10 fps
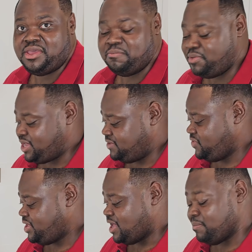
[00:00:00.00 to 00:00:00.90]
But
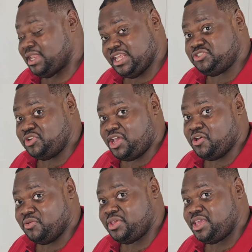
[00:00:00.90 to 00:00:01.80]
I'm gonna let you
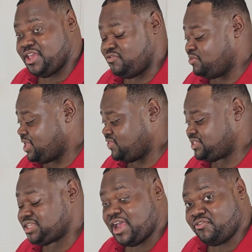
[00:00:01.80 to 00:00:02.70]
know, if you get this
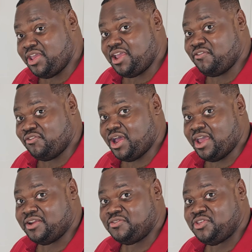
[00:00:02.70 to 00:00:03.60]
Typher air fryer,